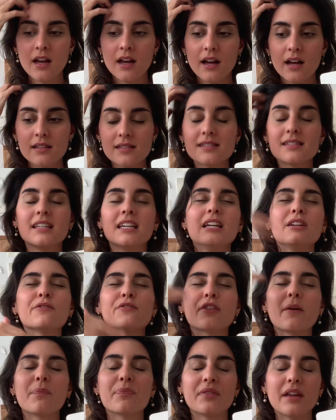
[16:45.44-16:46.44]
seen
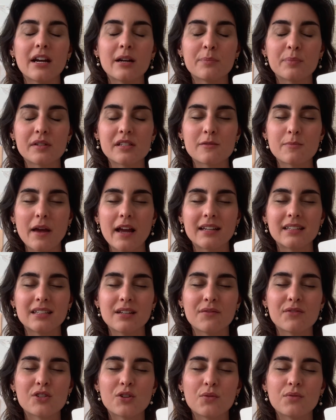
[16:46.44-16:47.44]
from their
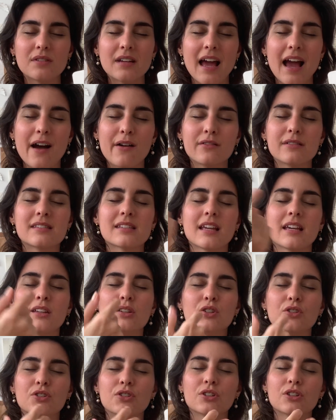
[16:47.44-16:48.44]
perspective. So now it's like
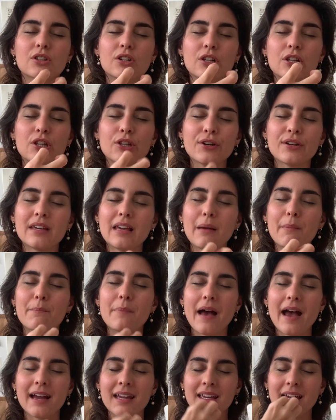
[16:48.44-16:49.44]
you're looking
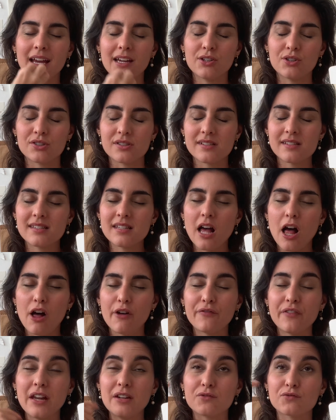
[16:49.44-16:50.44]
back at
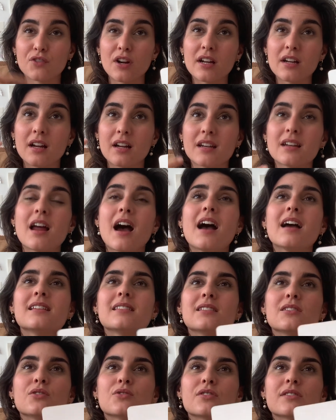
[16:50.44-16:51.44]
yourself and
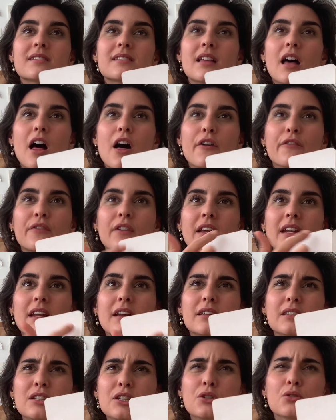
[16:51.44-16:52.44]
recognizing yourself in a
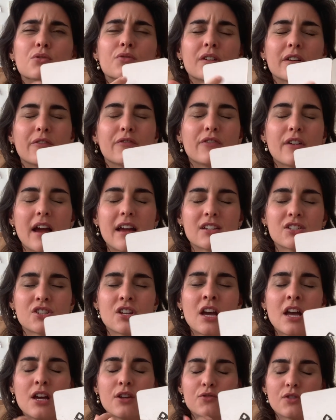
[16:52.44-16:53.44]
new, refreshed,
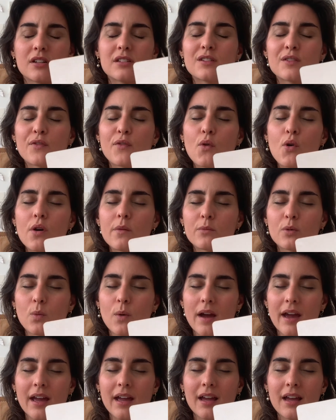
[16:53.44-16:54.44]
transformed
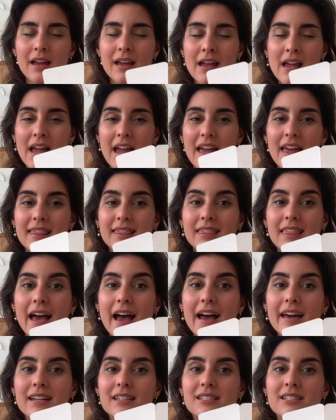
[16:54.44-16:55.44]
way. And
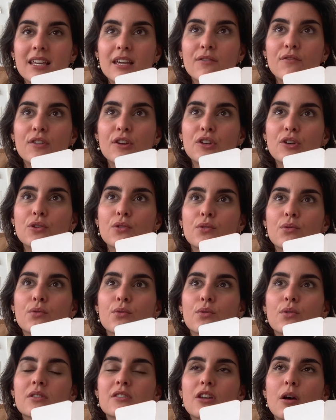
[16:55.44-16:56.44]
that is giving
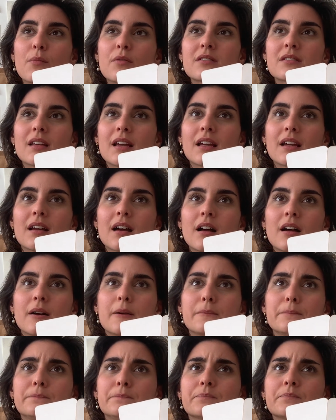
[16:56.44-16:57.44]
you, it's almost like
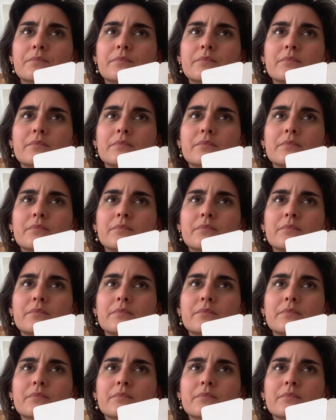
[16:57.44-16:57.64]
a